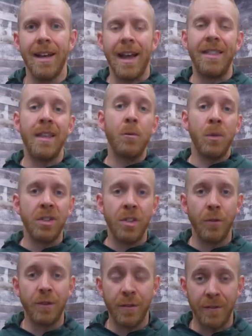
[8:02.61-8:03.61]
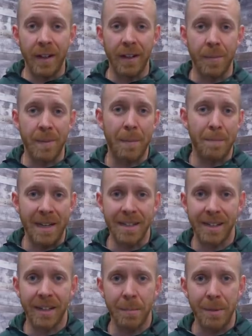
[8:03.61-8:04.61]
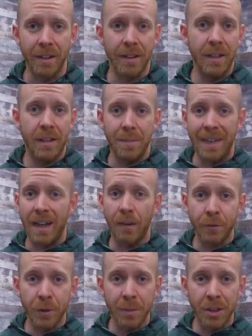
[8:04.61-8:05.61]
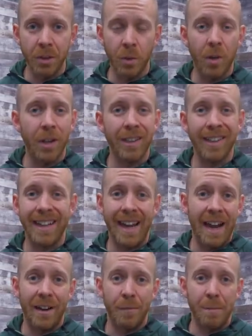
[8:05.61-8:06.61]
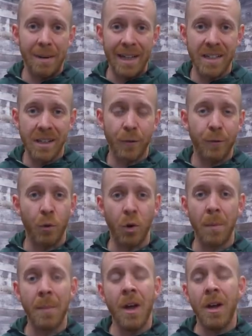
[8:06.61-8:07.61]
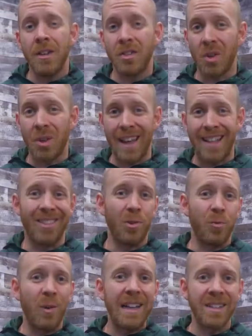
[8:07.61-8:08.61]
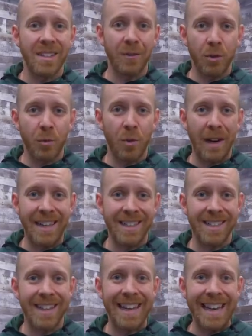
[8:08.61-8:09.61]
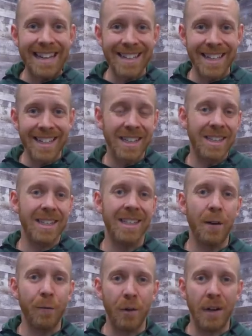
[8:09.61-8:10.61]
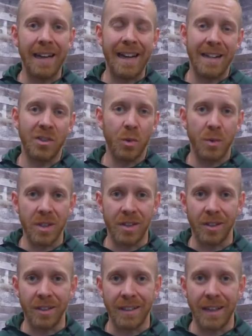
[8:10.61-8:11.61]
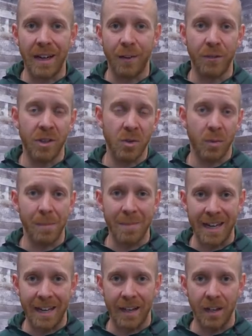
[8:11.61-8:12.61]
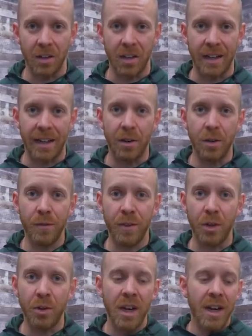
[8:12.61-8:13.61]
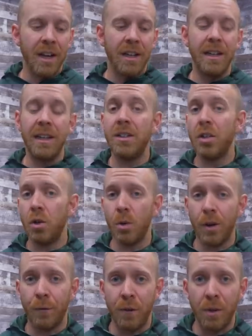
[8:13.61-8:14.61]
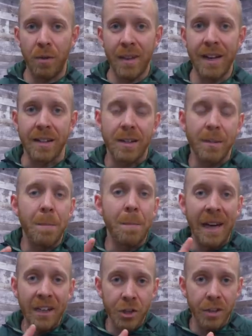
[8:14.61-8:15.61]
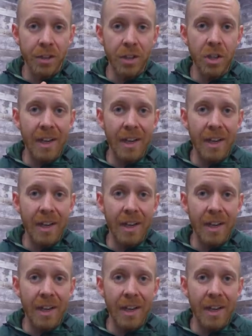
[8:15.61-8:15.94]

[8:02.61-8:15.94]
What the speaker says: And then once you've developed that basic ability to be comfortable in the water and have basic form so that the rest of the race isn't suffering as a result of the swim taking a lot out of you, you need to do a few things. Make sure that you